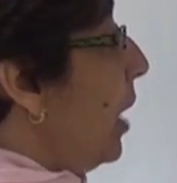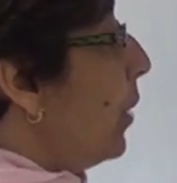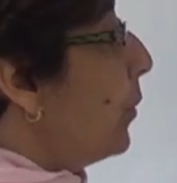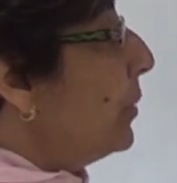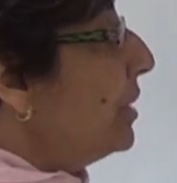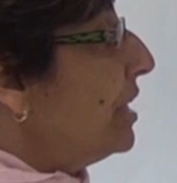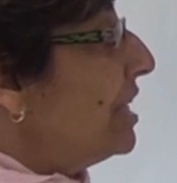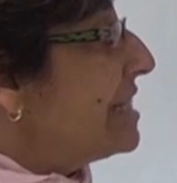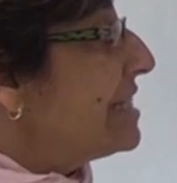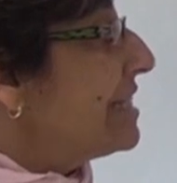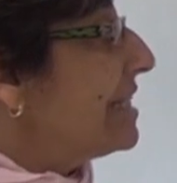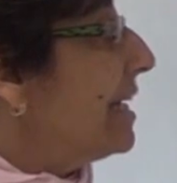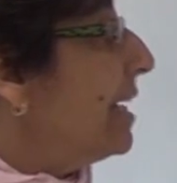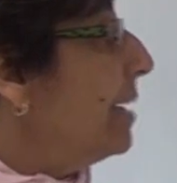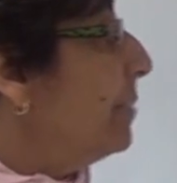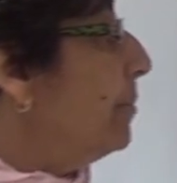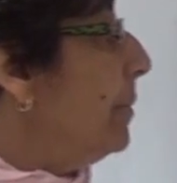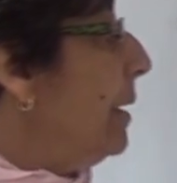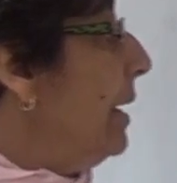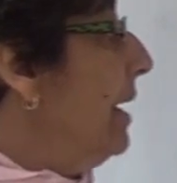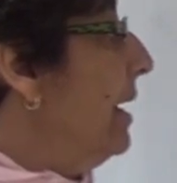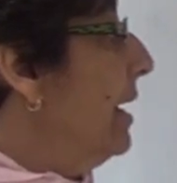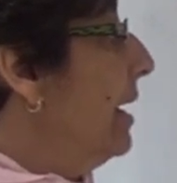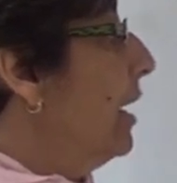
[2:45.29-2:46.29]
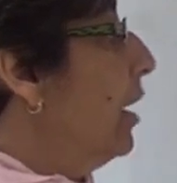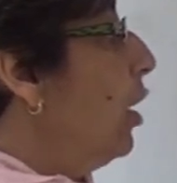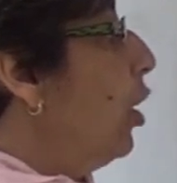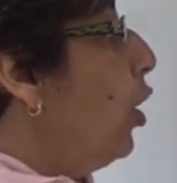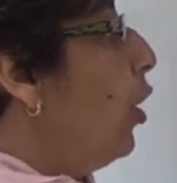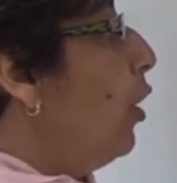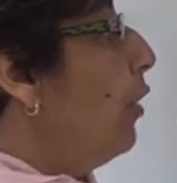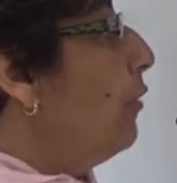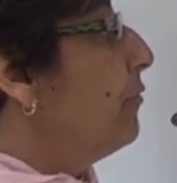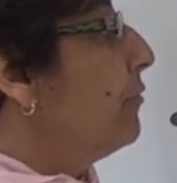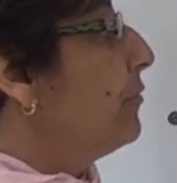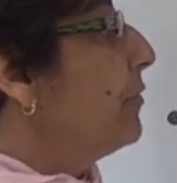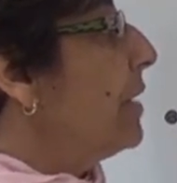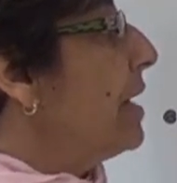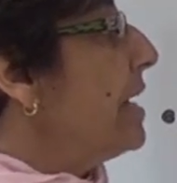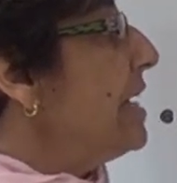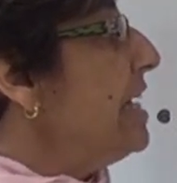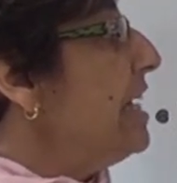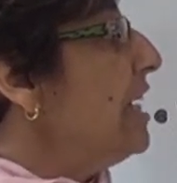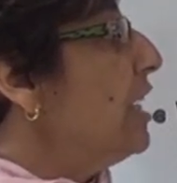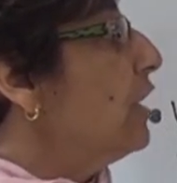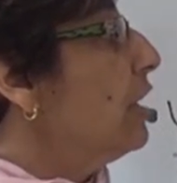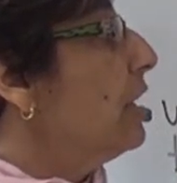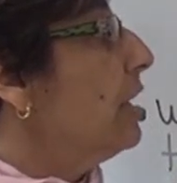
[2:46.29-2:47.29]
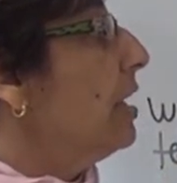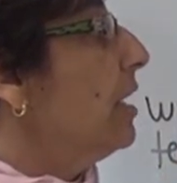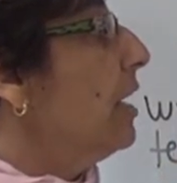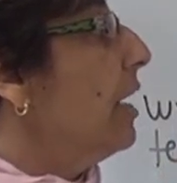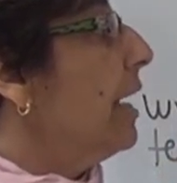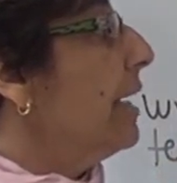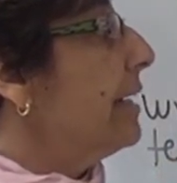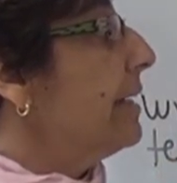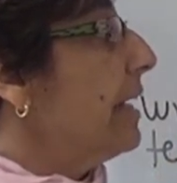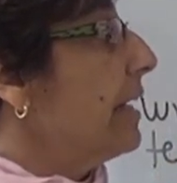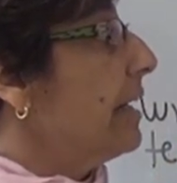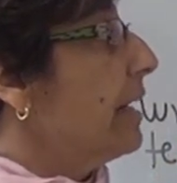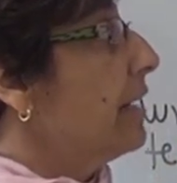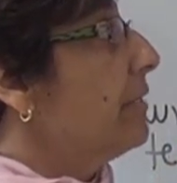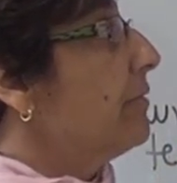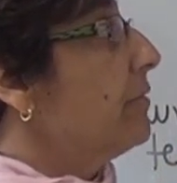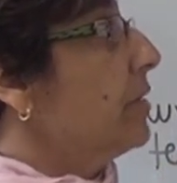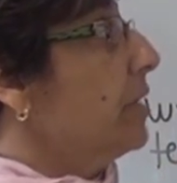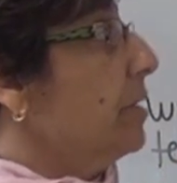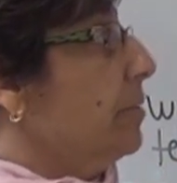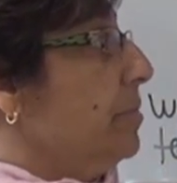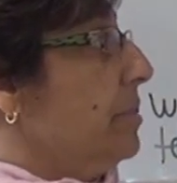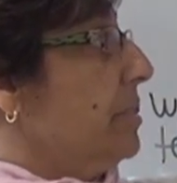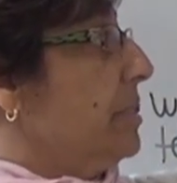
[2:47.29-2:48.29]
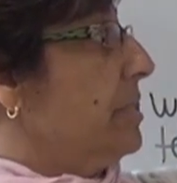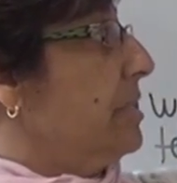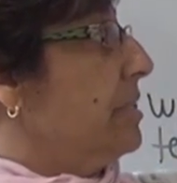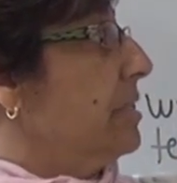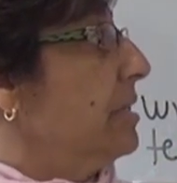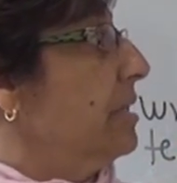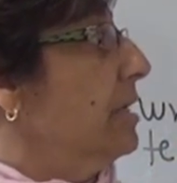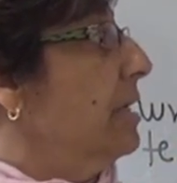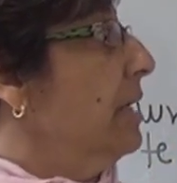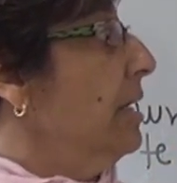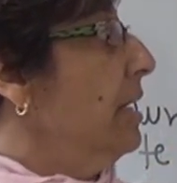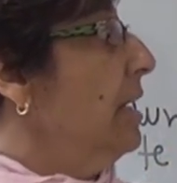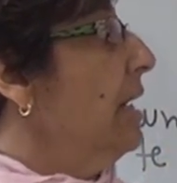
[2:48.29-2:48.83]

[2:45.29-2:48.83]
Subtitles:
When the stem of ER and IR verbs